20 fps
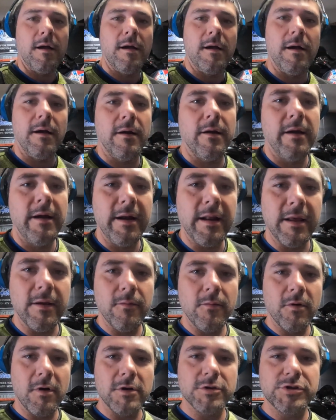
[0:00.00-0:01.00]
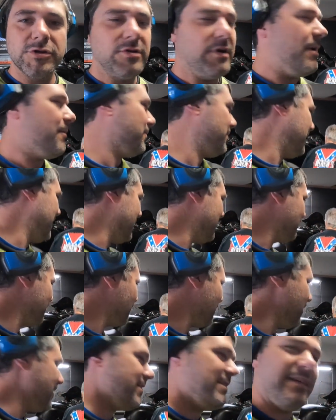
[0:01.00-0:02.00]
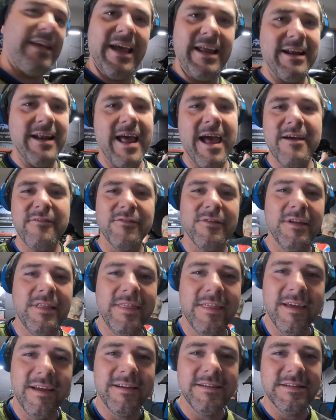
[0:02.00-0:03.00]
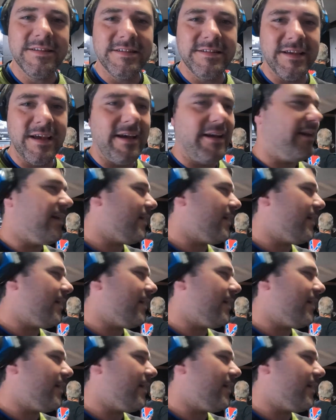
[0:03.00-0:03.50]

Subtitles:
Alrighty, we're all strapped down. Ray's getting everything set